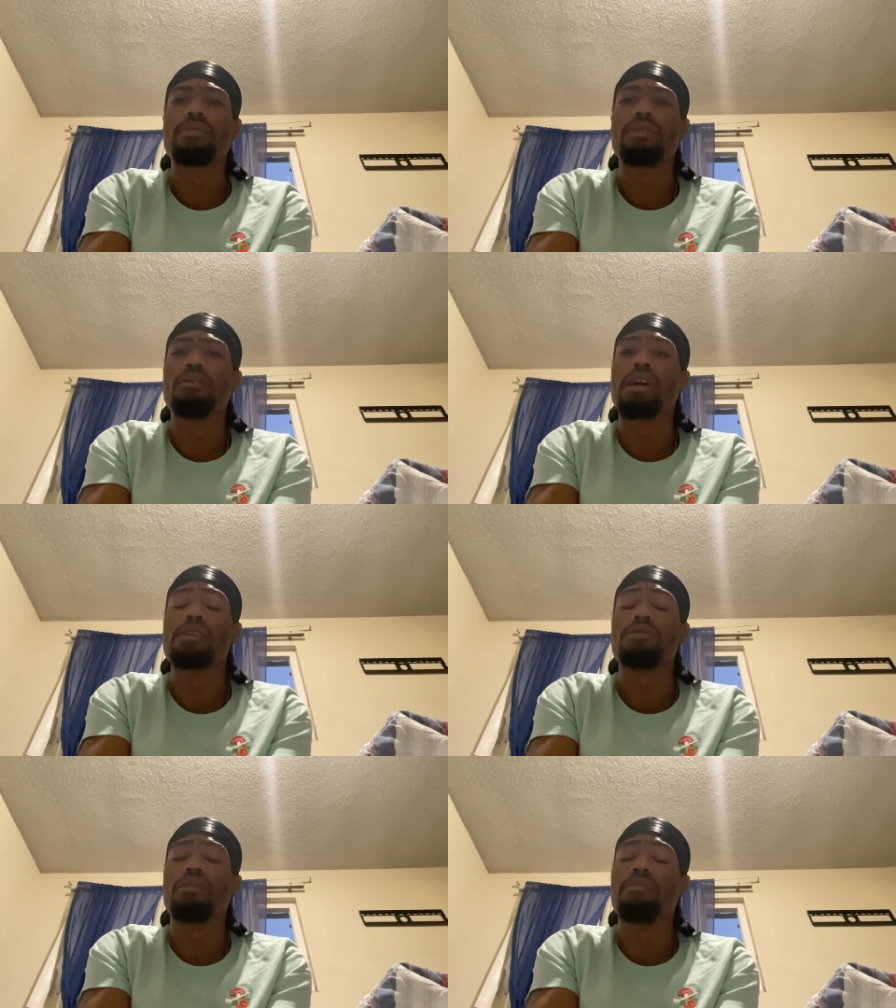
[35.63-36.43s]
You guys
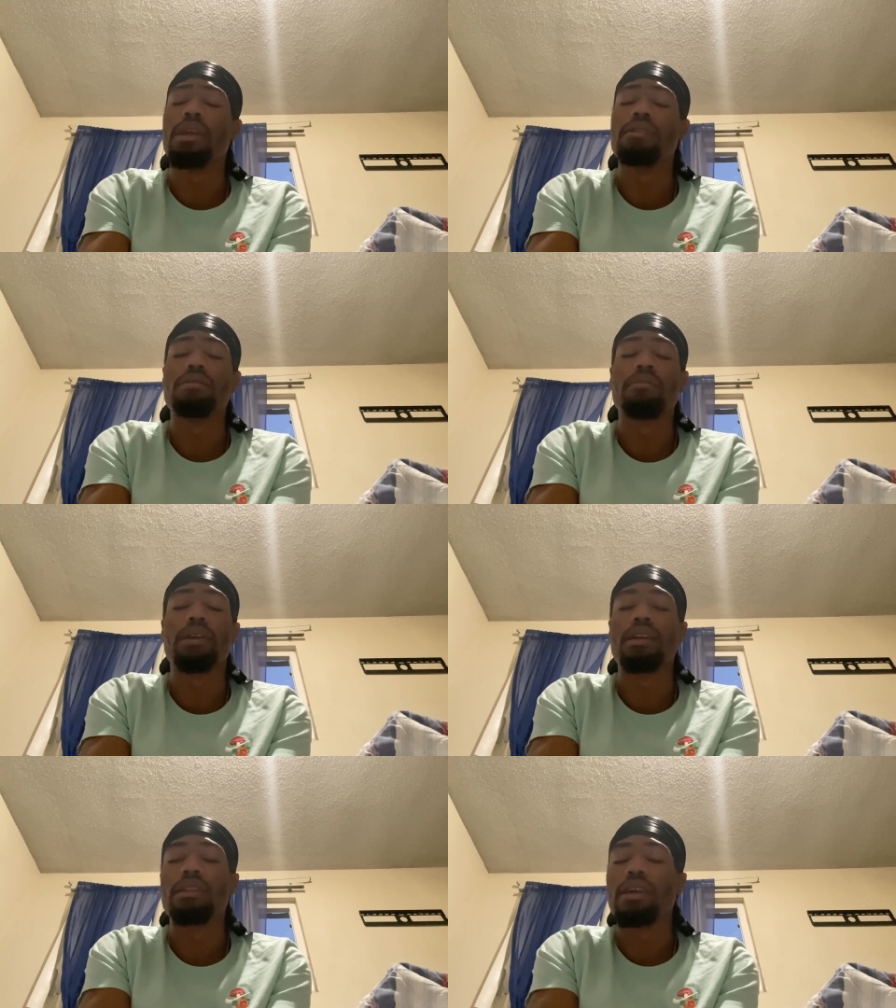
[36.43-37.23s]
are amazing,
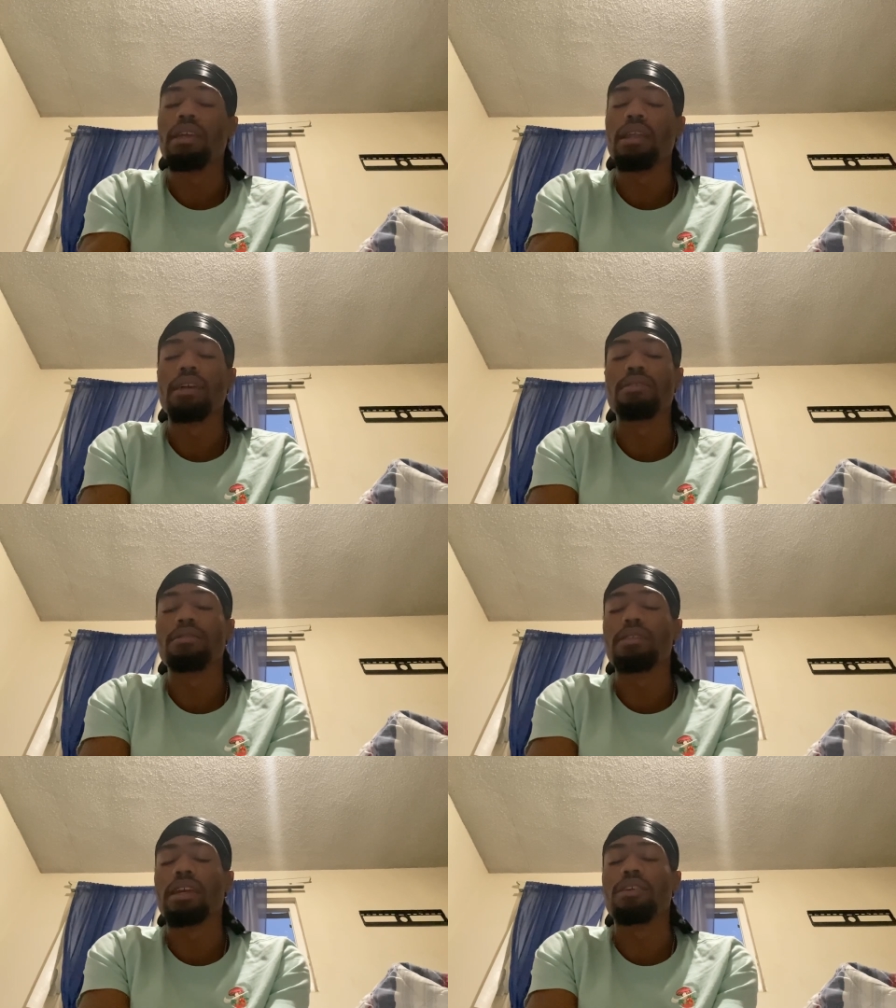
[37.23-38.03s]
man, and I
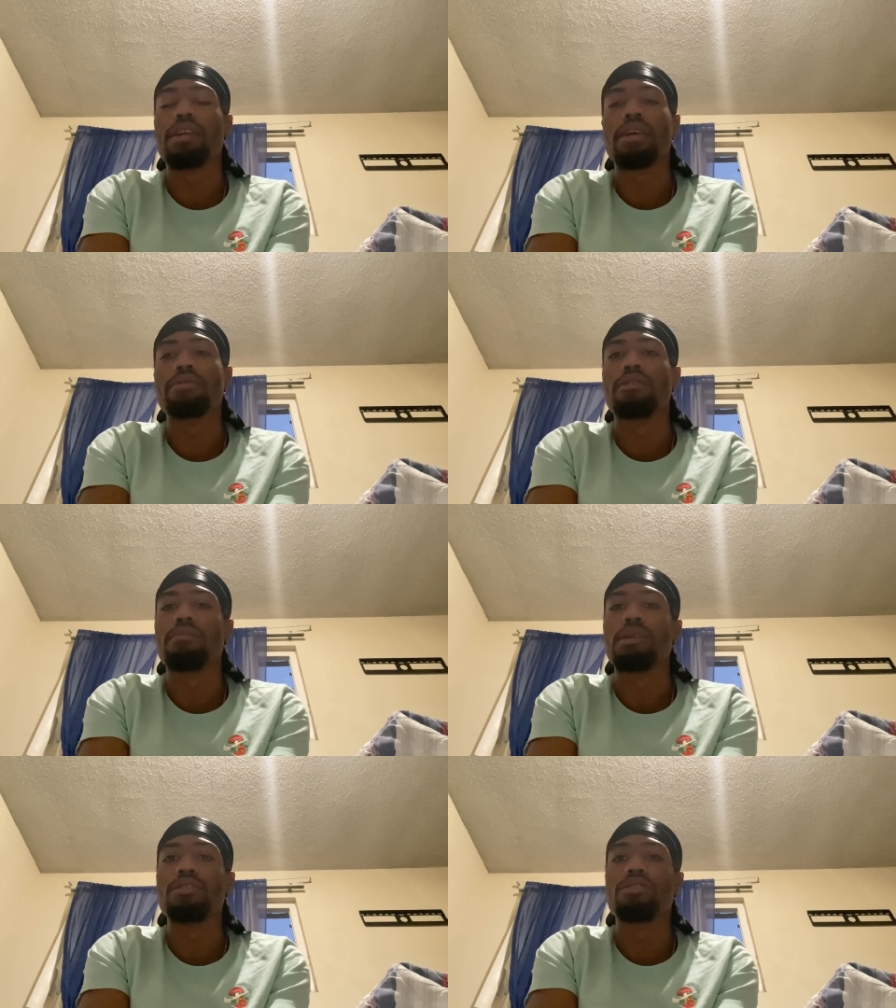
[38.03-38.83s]
just thank you guys so
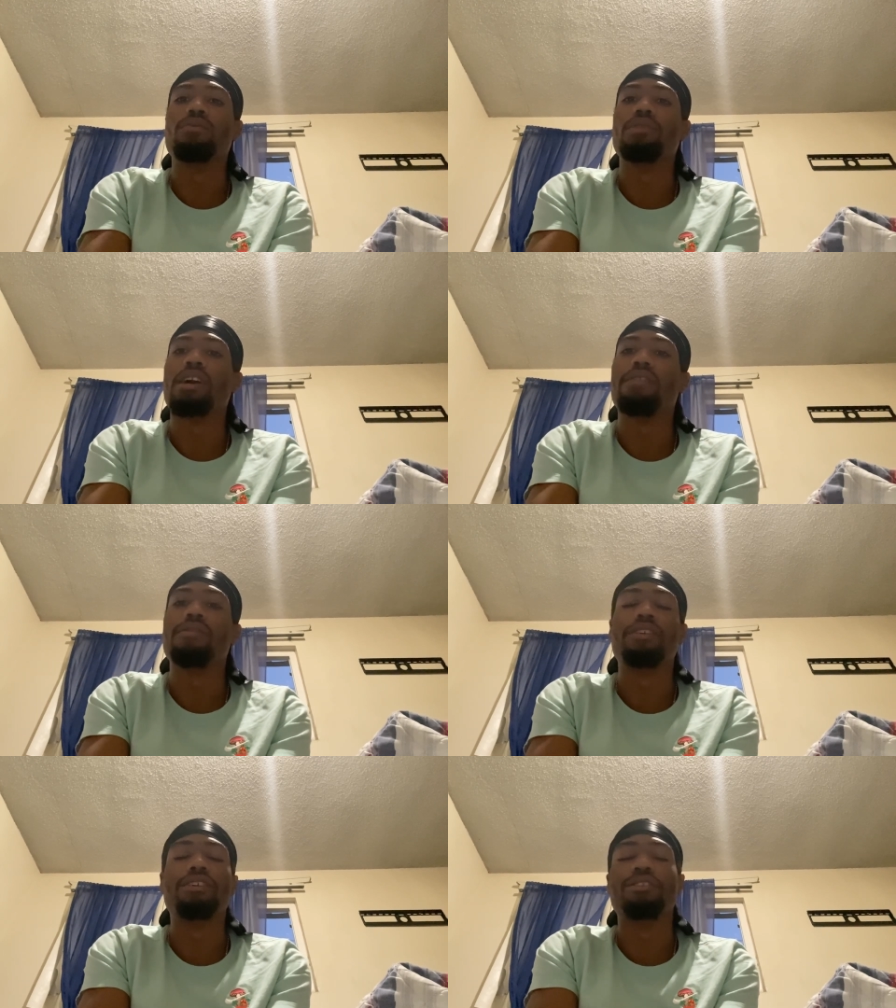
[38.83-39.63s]
much. Without
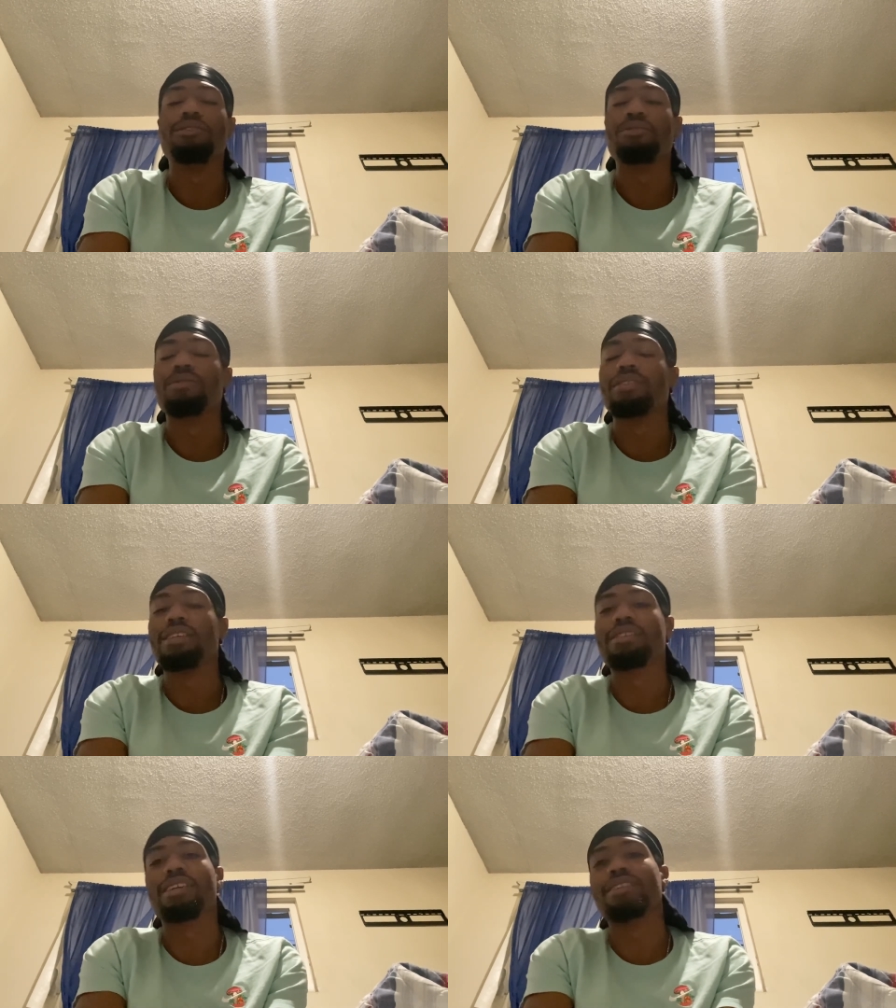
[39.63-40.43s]
further ado,
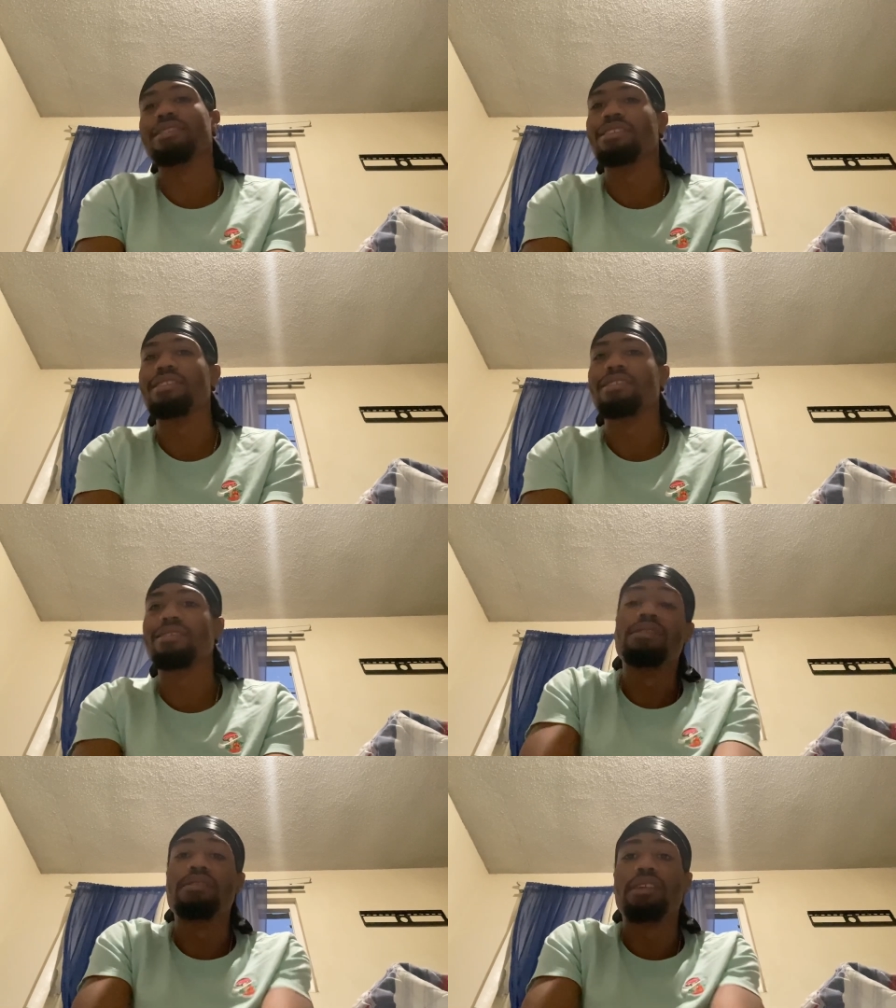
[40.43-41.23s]
let's get into
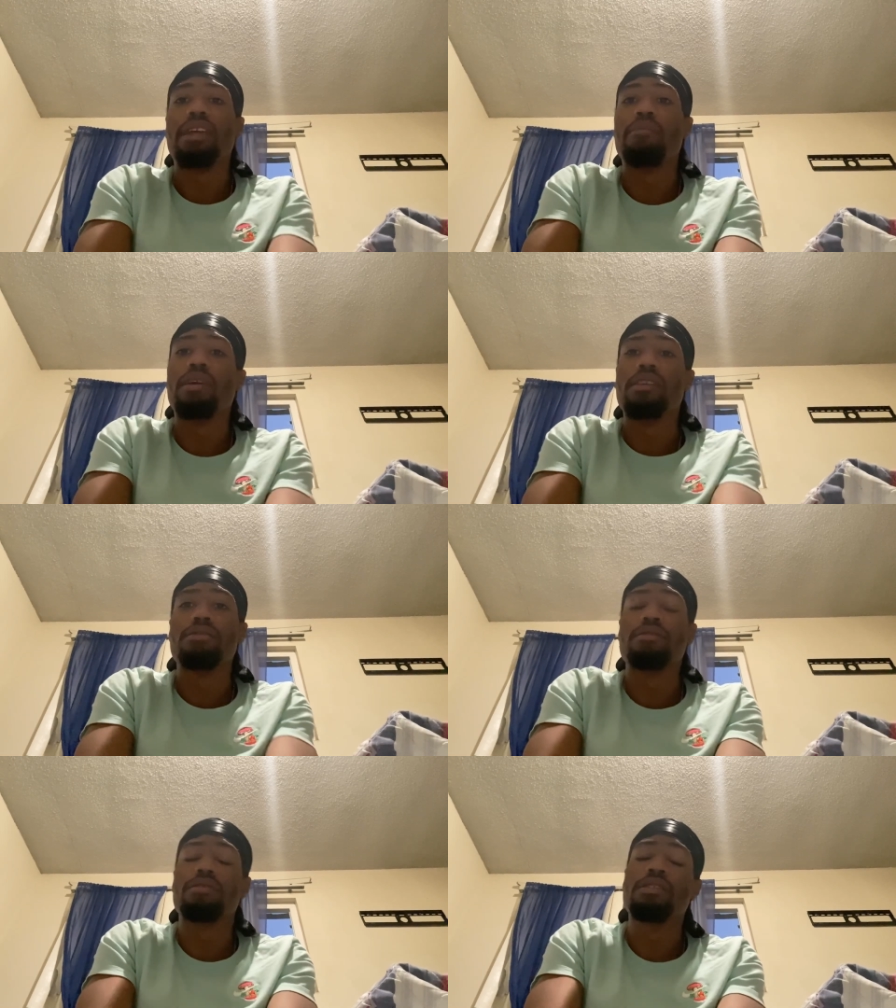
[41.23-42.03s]
this. Today, brothers
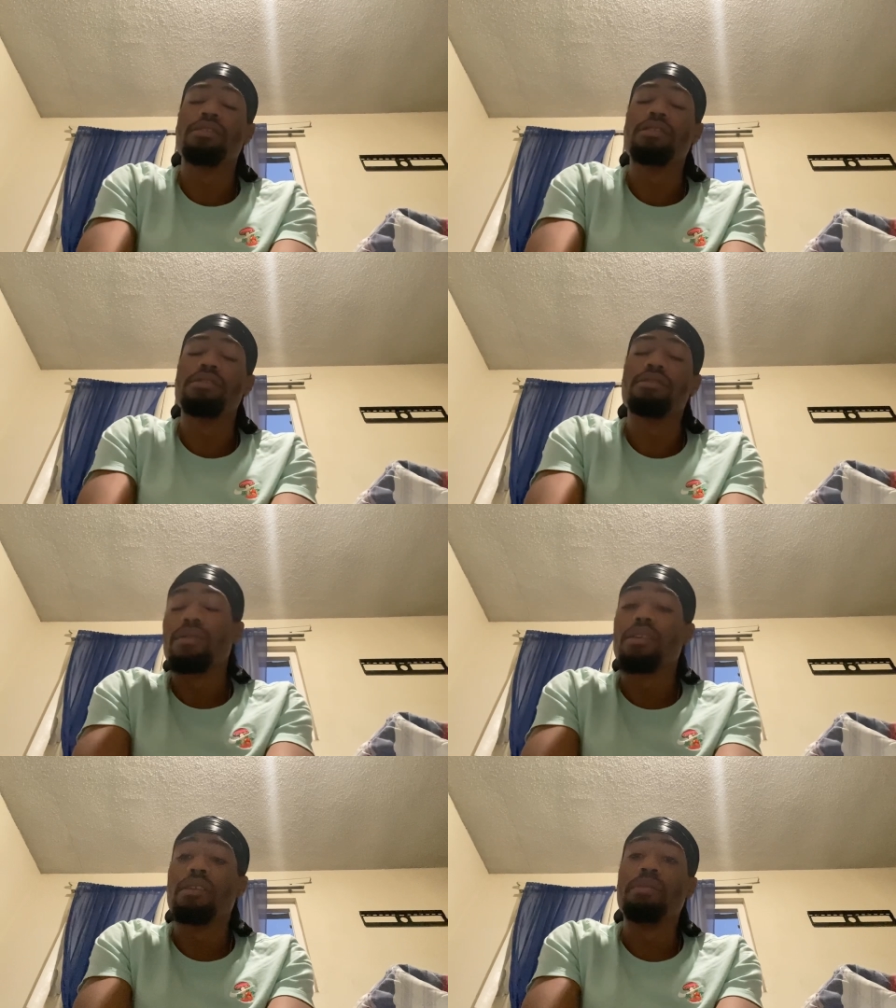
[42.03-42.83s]
and sisters,
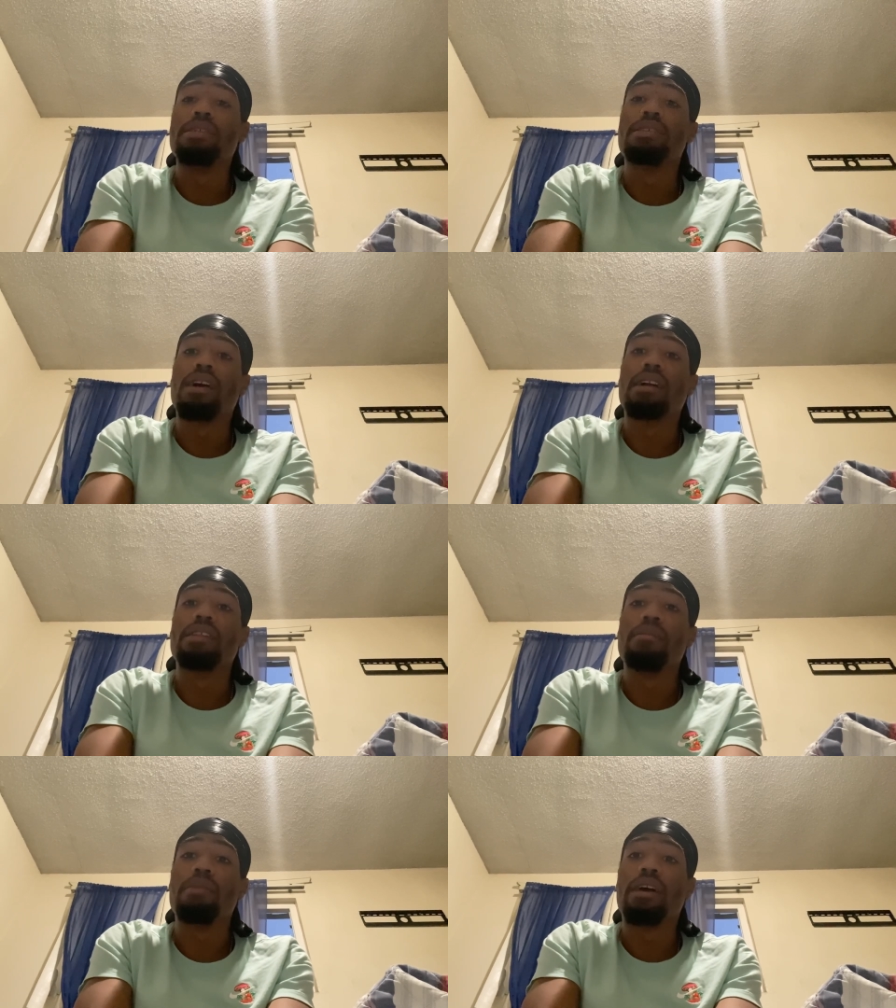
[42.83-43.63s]
we're going to be talking
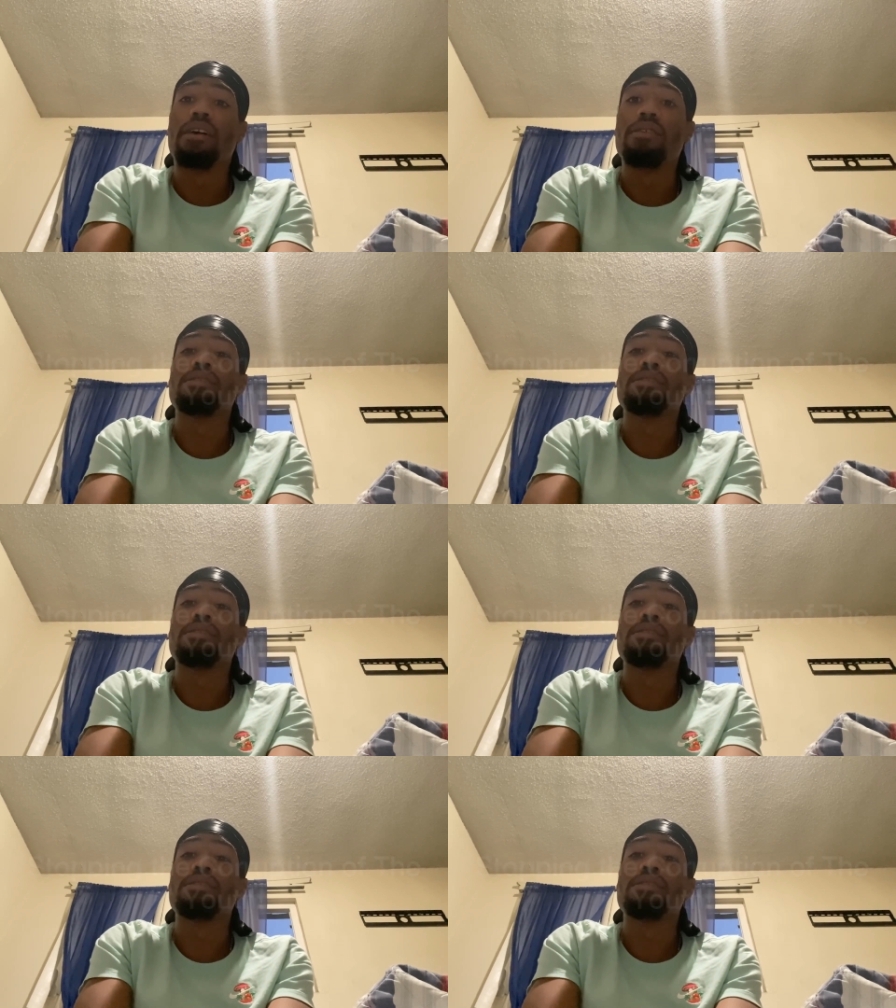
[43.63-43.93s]
about